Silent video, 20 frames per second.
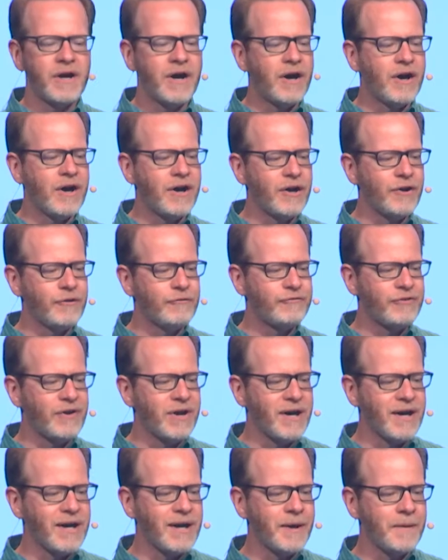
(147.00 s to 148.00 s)
of
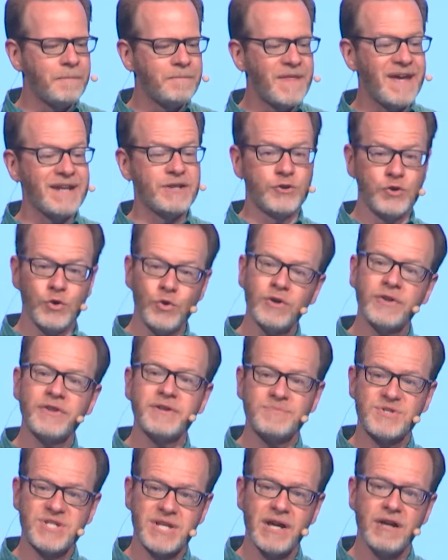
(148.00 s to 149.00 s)
that Google
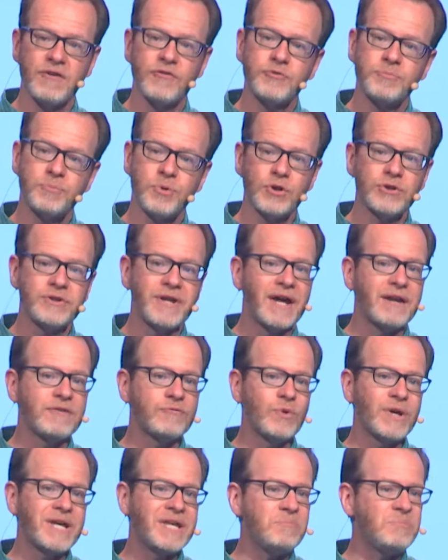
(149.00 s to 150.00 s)
themselves pulled out of
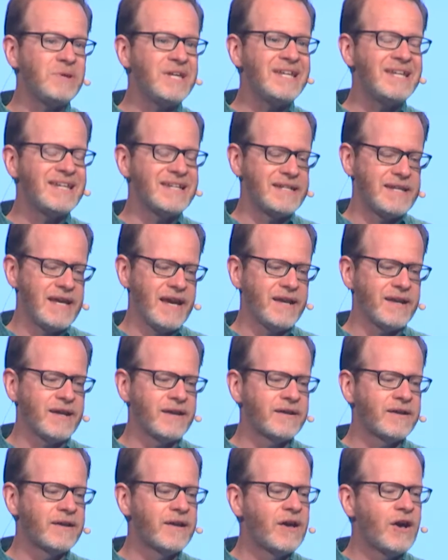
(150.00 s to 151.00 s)
Wikipedia
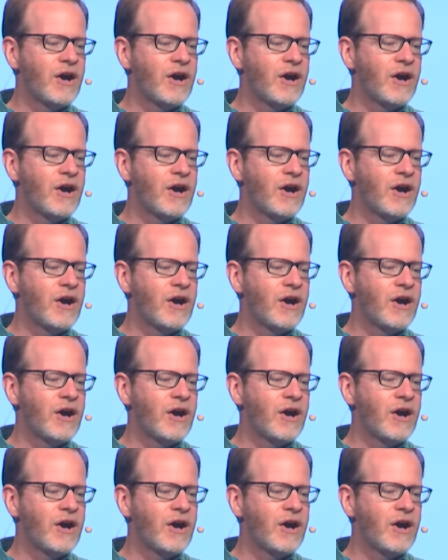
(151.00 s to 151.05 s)
data